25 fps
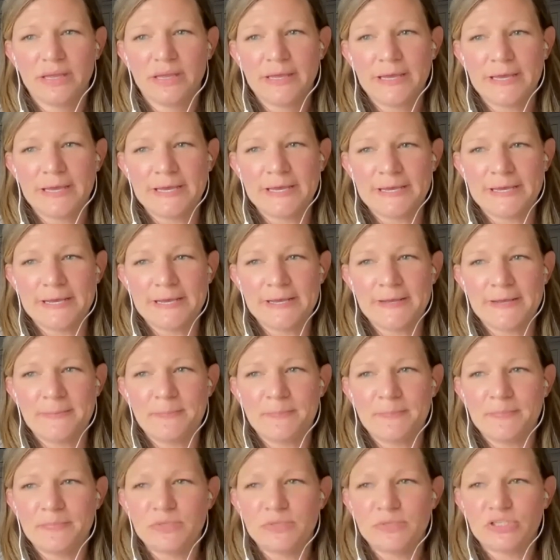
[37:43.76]

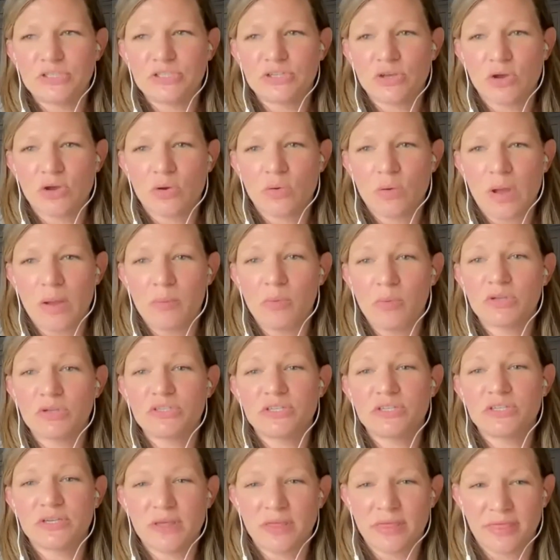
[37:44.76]
So I want
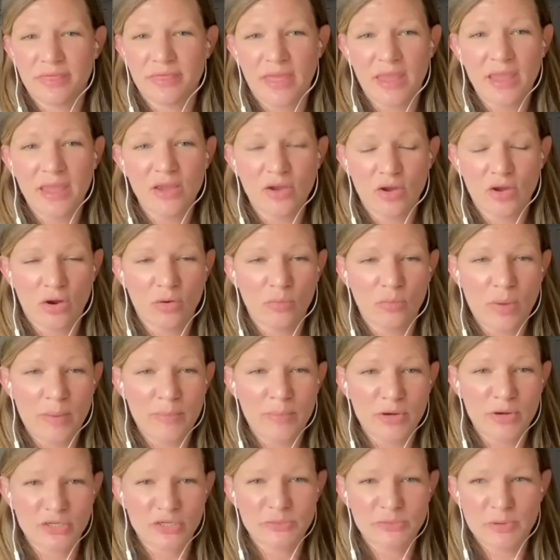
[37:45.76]
to thank our
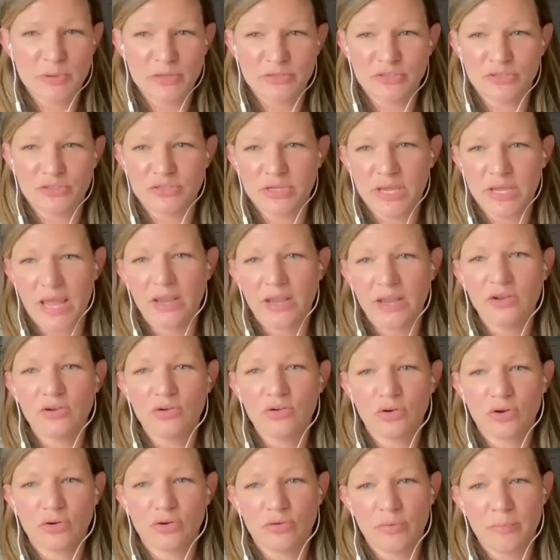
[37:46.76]
webinar sponsors again,
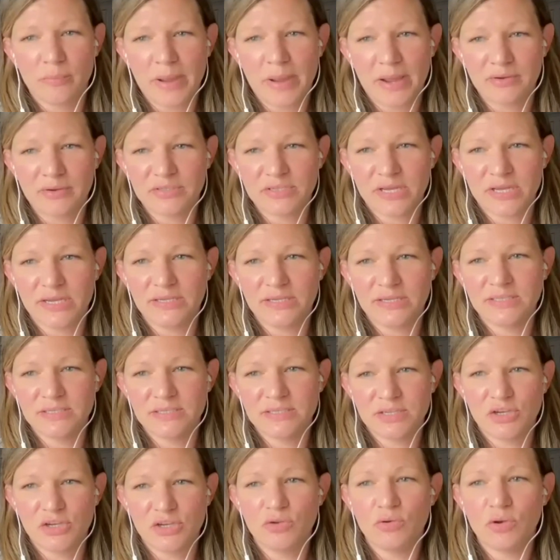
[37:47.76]
Neurocrine Biosciences
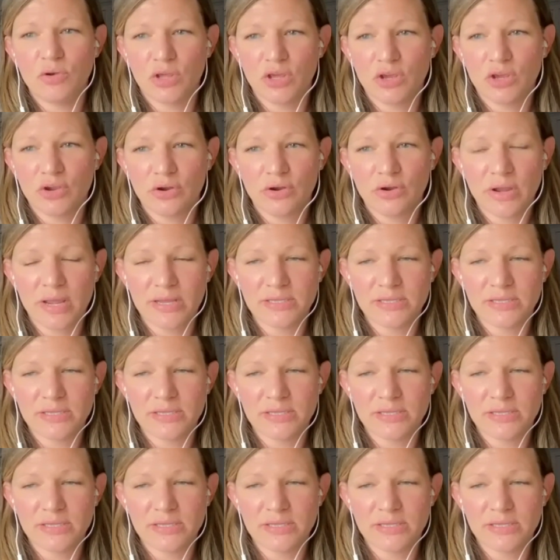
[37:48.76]
and Unicure,